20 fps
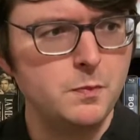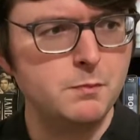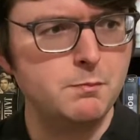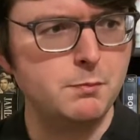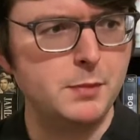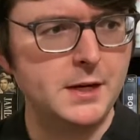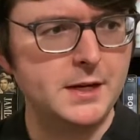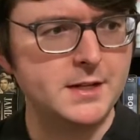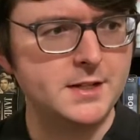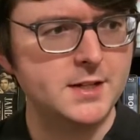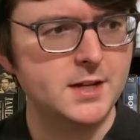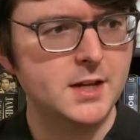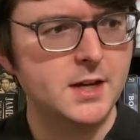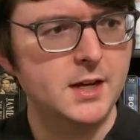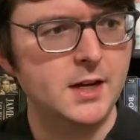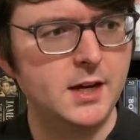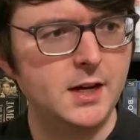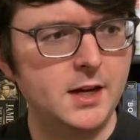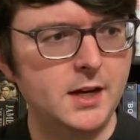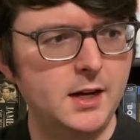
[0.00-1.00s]
But
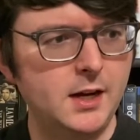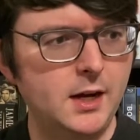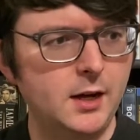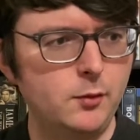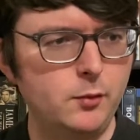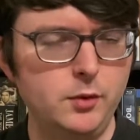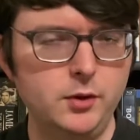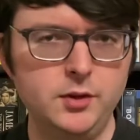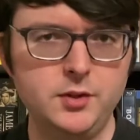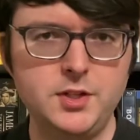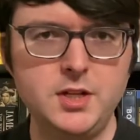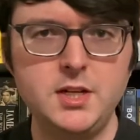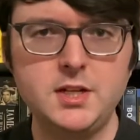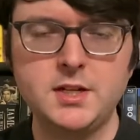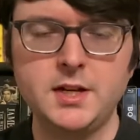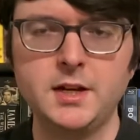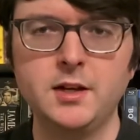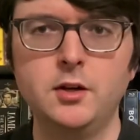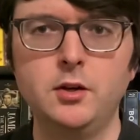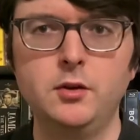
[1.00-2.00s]
I will
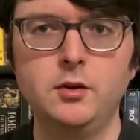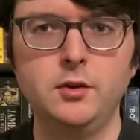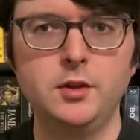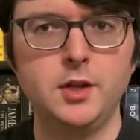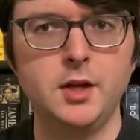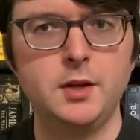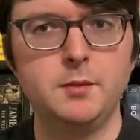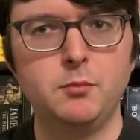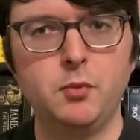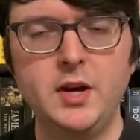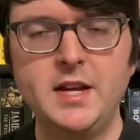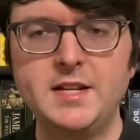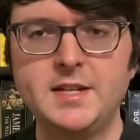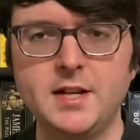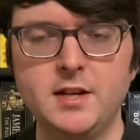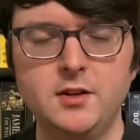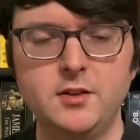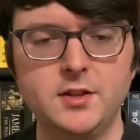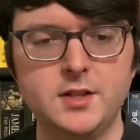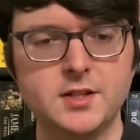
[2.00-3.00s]
detail and break
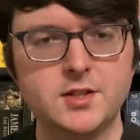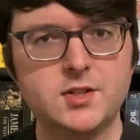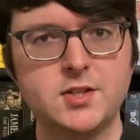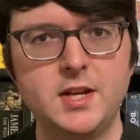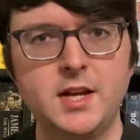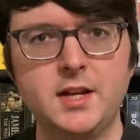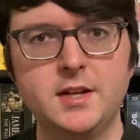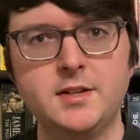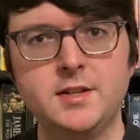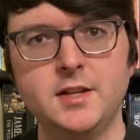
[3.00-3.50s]
down this set,